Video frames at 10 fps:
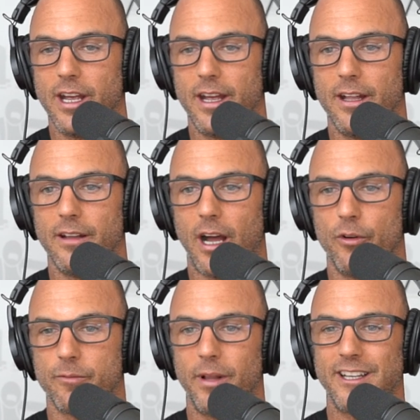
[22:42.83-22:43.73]
And I
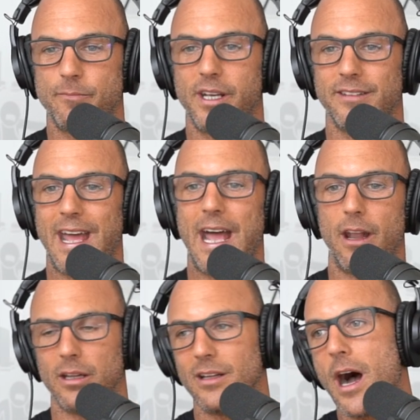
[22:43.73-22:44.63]
was blessed because I
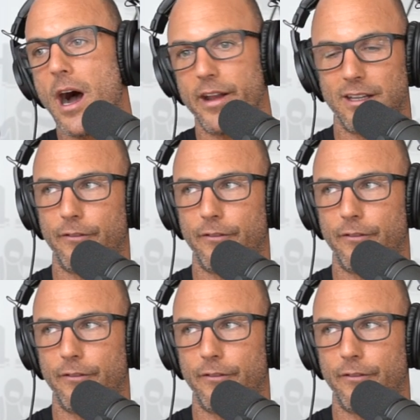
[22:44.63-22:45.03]
had a lot of